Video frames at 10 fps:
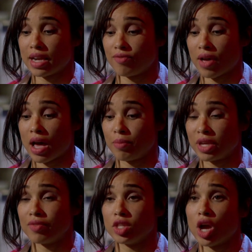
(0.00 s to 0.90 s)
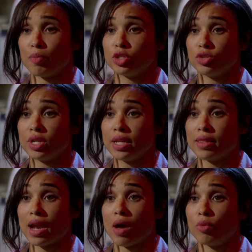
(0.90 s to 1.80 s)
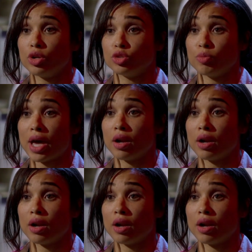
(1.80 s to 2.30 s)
that if I'm given the opportunity that I will do